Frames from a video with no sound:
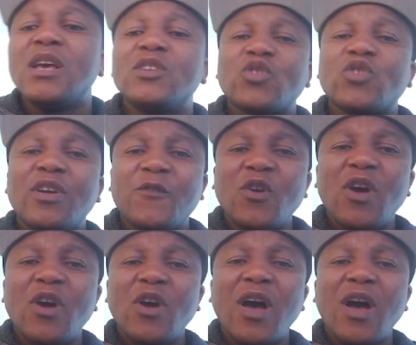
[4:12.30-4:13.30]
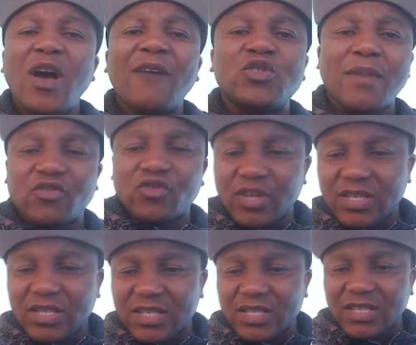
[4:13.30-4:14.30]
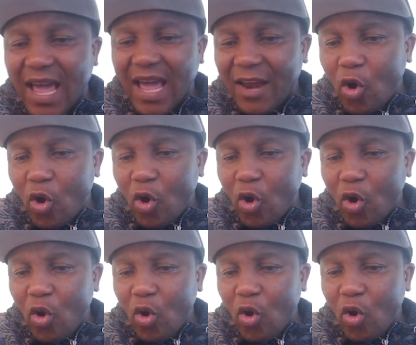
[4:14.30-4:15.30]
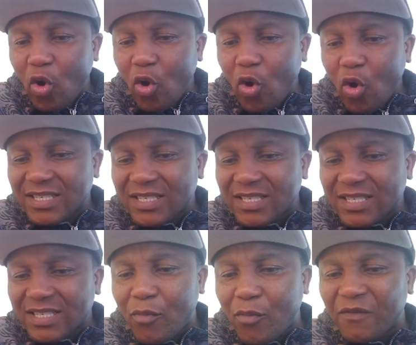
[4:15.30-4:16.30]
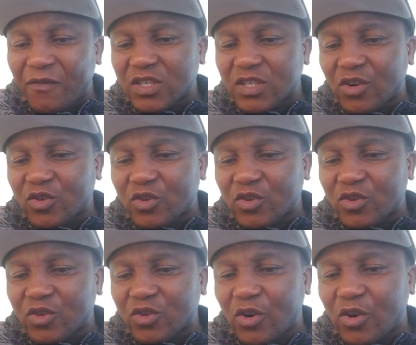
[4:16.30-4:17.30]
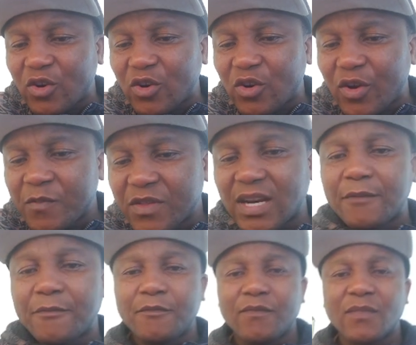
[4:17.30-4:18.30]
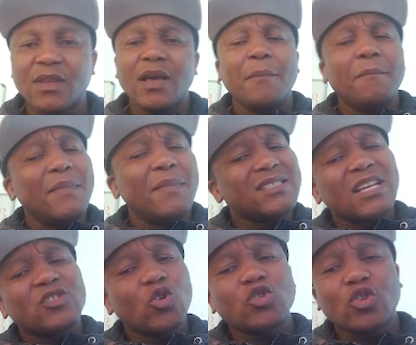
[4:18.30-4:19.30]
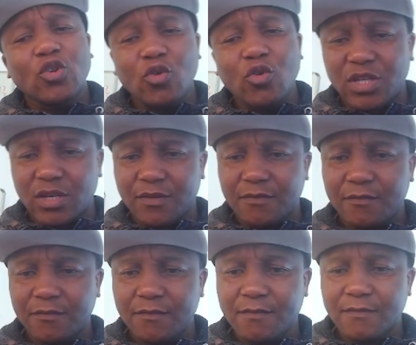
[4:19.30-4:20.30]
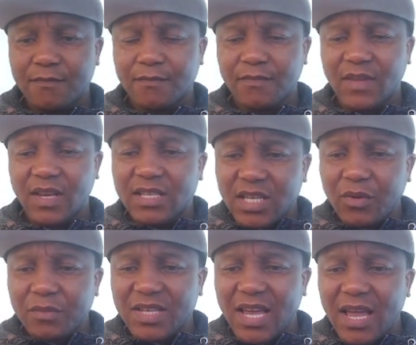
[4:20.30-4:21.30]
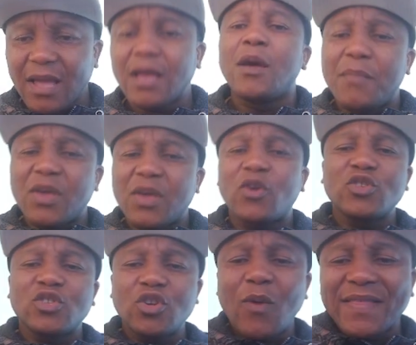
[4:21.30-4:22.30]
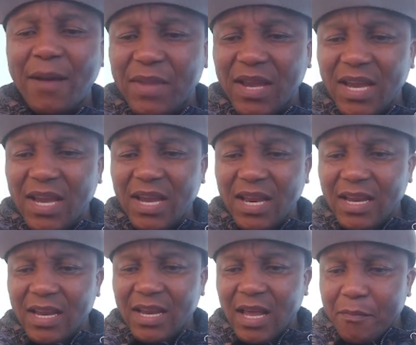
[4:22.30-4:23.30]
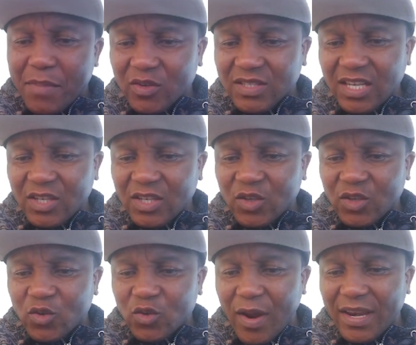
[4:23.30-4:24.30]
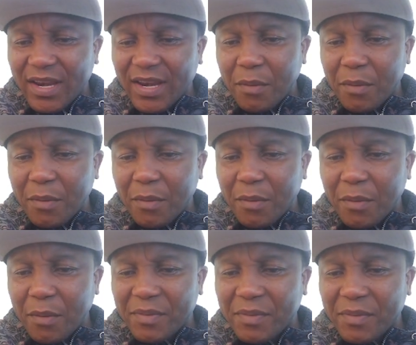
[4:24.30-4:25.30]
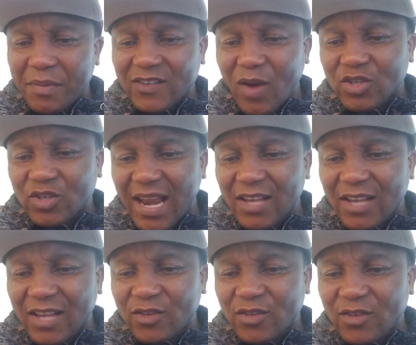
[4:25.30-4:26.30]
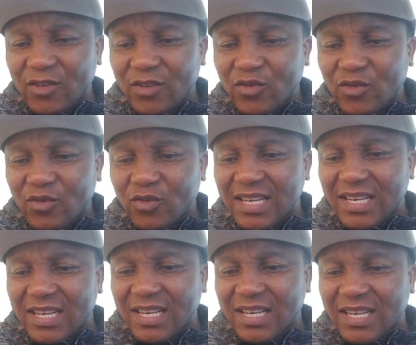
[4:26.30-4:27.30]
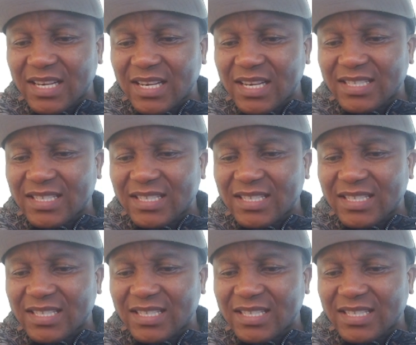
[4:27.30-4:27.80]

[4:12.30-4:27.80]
So if you have reduced your matrix, and all these numbers at the bottom, if it's 0, 0, 0, and then equal to 3, means there's no solution. You see what I'm saying? Because you know what that means? Because this one here, remember z, x, y, z. So the last one is z. It's like, say, 0, z